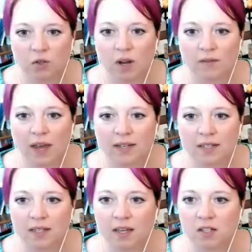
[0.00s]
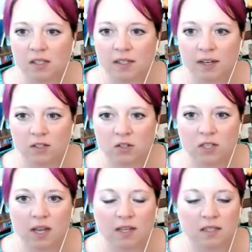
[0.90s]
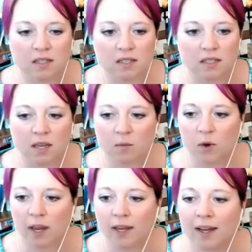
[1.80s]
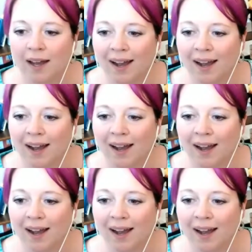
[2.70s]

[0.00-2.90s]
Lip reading: I've had to schedule in exercise in the same way.